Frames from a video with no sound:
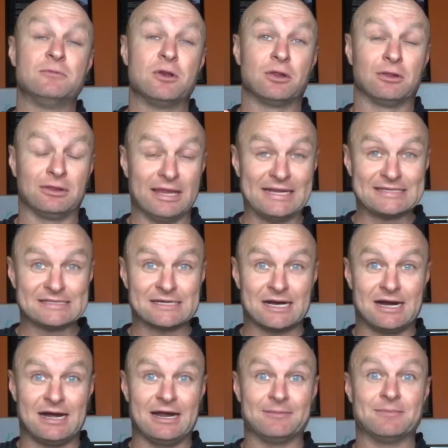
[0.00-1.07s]
less
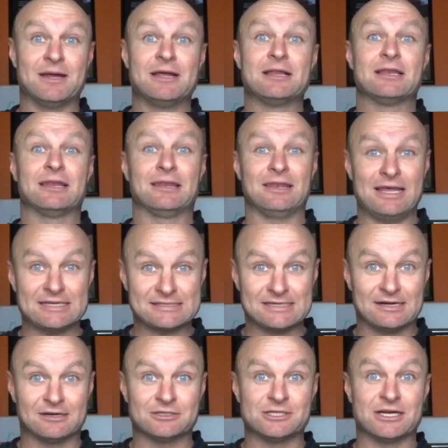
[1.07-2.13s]
time, less
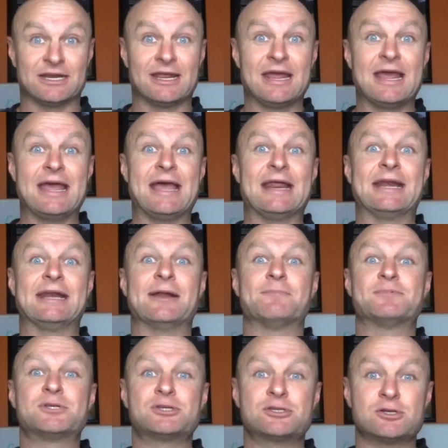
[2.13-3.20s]
energy, and an
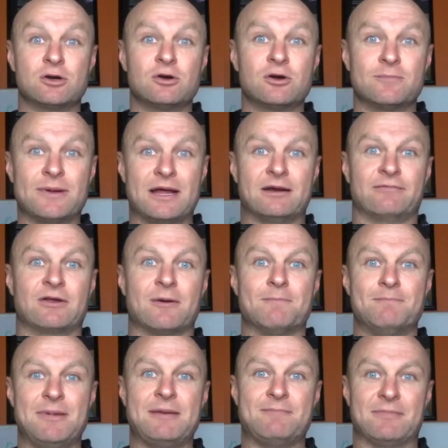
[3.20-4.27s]
absurd amount of
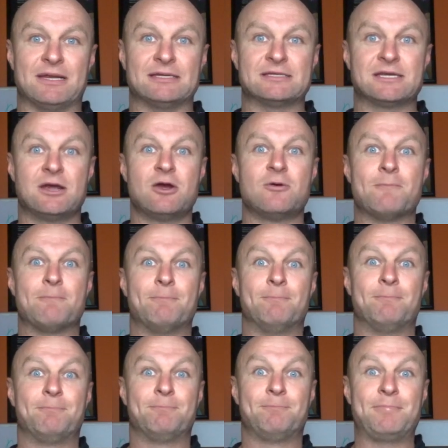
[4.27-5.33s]
commitments
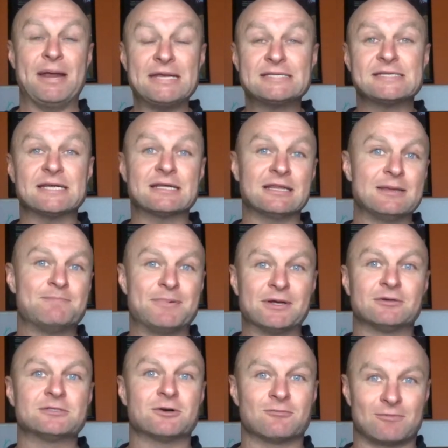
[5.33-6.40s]
basically
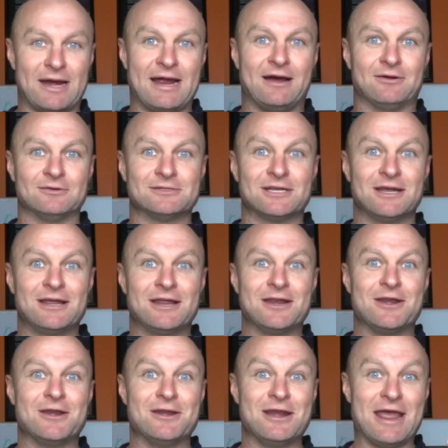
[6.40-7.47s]
built around
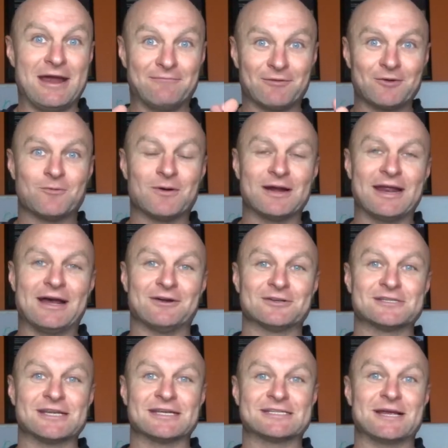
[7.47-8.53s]
everyone
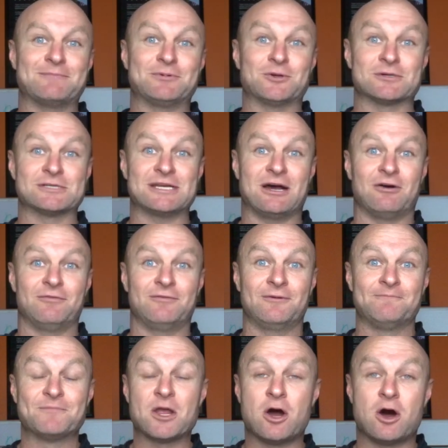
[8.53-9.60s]
else except
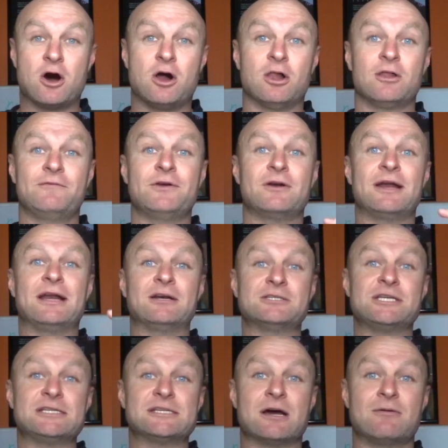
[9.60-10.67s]
yourself. All of your
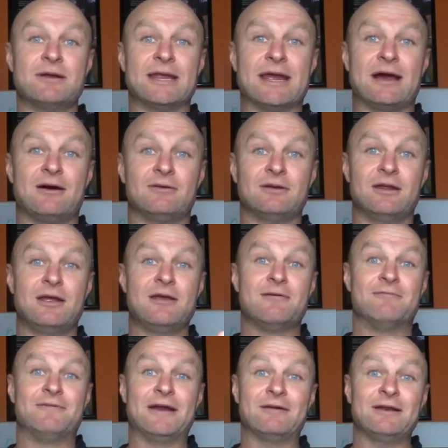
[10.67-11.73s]
energy's going out,
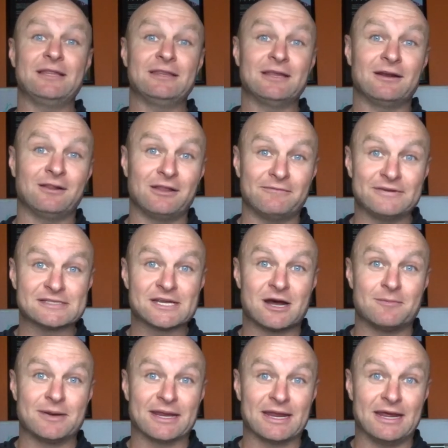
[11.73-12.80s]
very little of it's
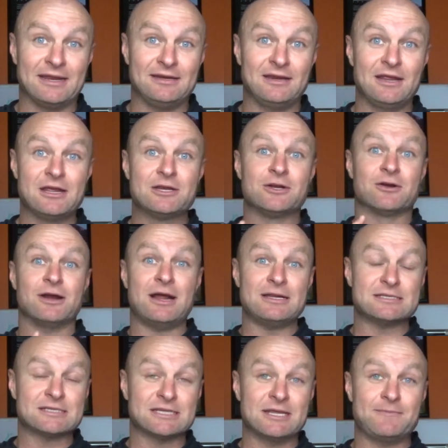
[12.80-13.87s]
coming in, you're
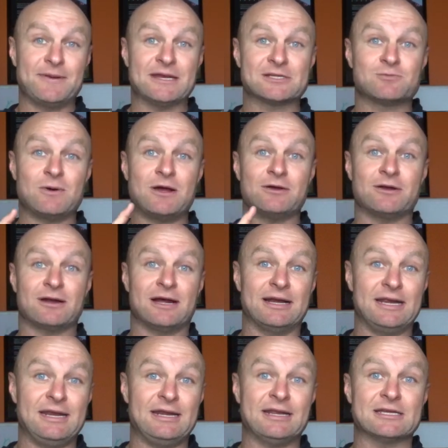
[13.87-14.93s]
not sleeping as well, you're
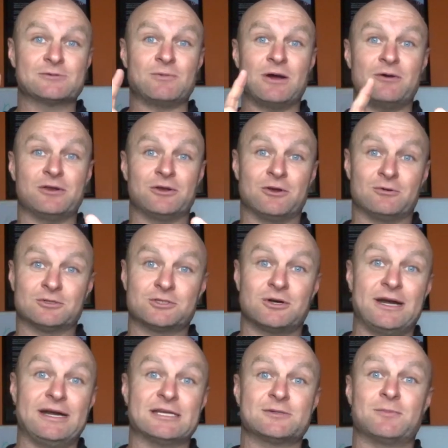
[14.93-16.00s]
not eating as well, you don't
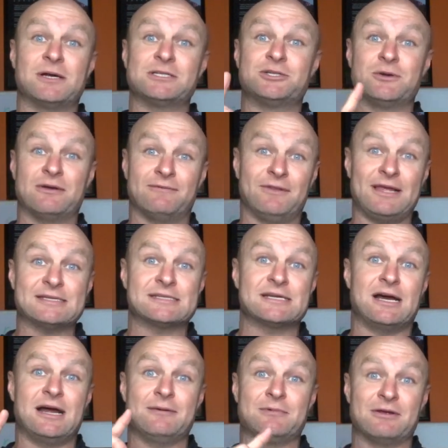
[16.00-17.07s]
train as much, you have less
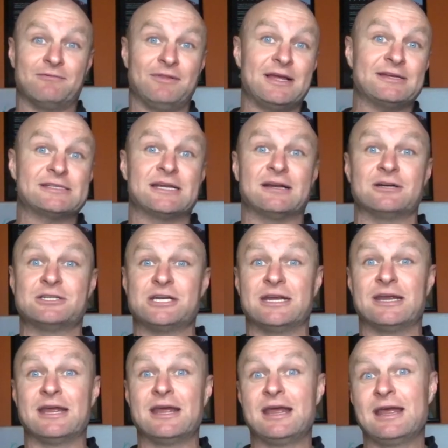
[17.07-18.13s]
time, you have less
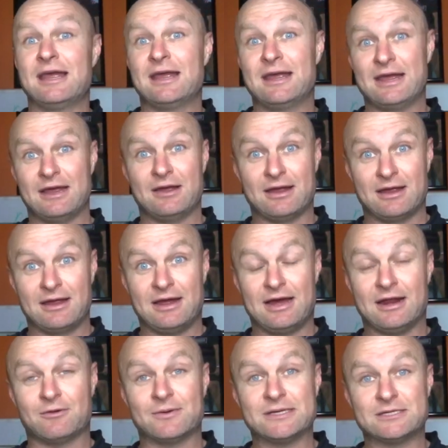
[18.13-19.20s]
energy.
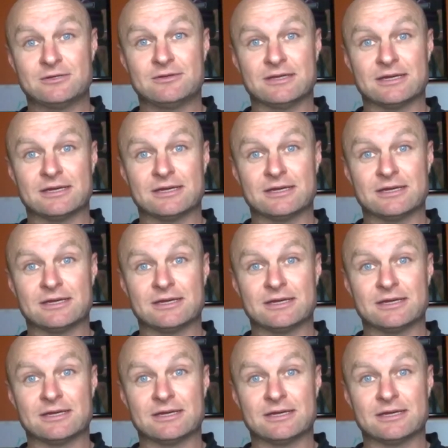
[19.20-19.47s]
How do we do